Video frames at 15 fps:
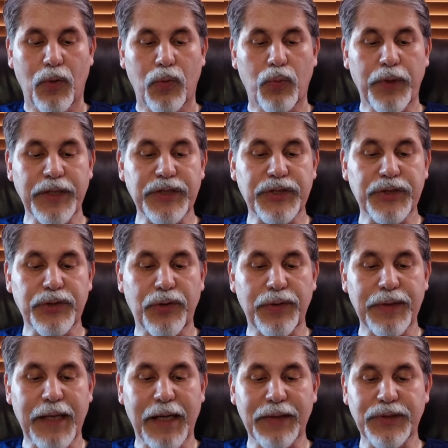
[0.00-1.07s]
which
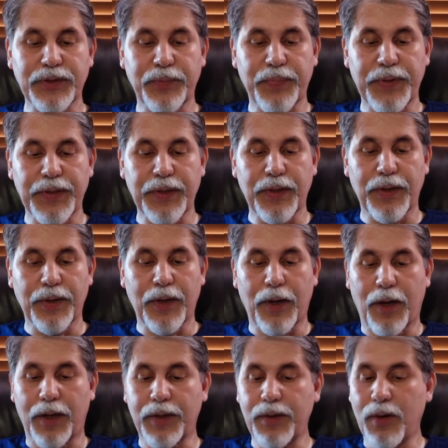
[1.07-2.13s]
turned out to be
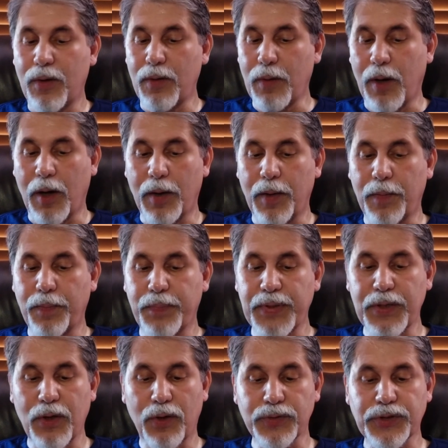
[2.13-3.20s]
unknown,
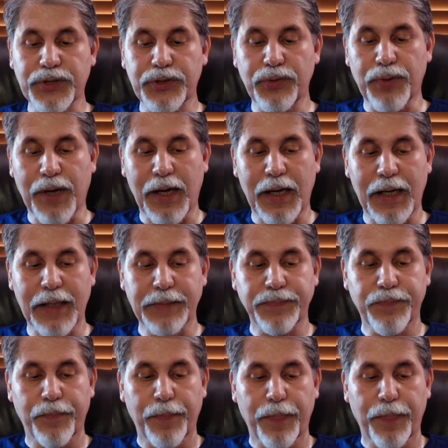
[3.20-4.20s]
unbeknownst to Raja